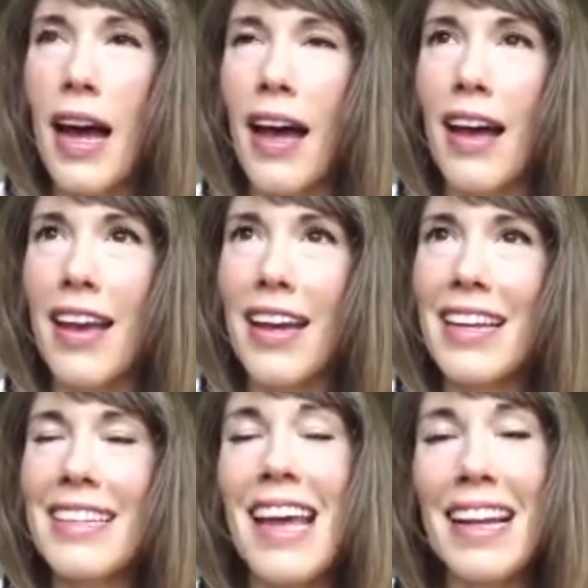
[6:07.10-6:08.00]

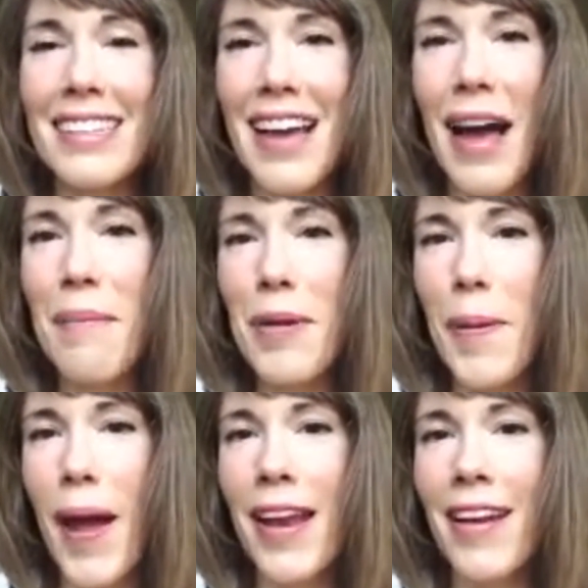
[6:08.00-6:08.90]
it can take
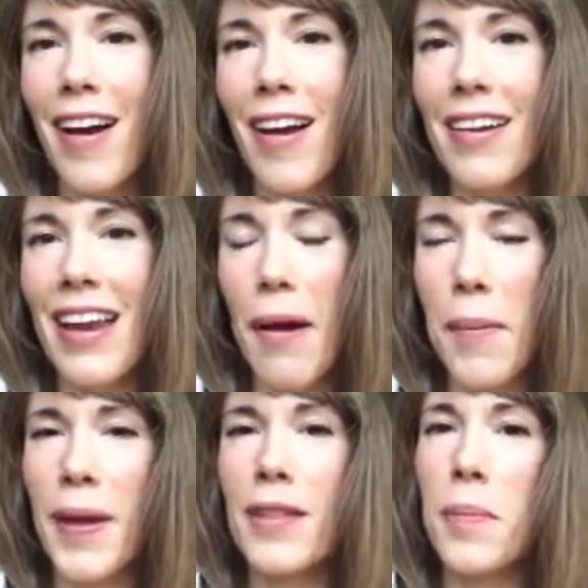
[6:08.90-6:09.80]
time depending on
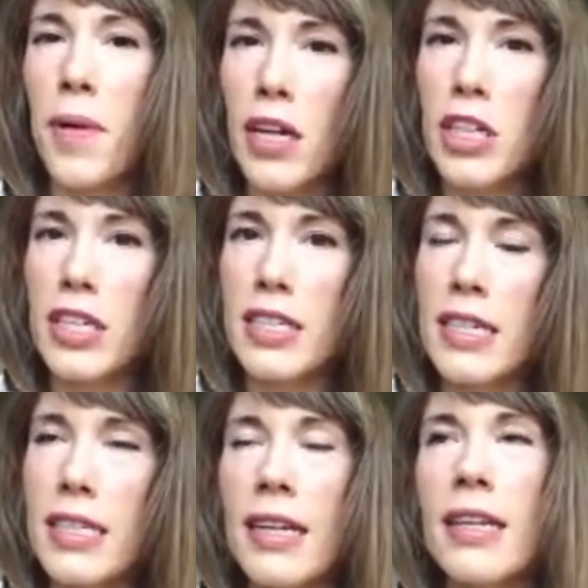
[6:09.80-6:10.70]
how big the
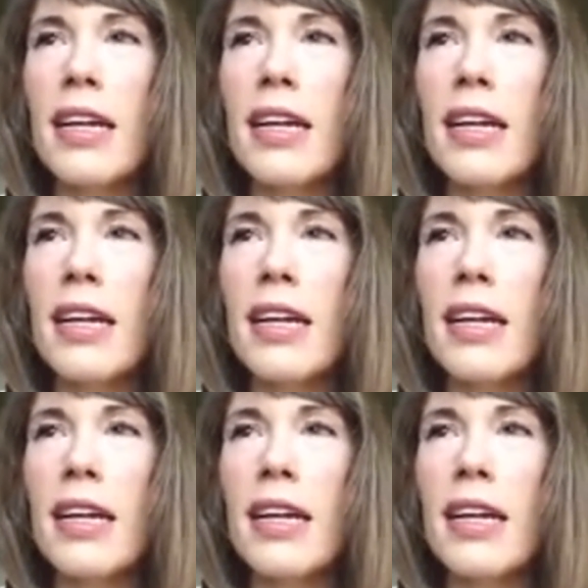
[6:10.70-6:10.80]
project is.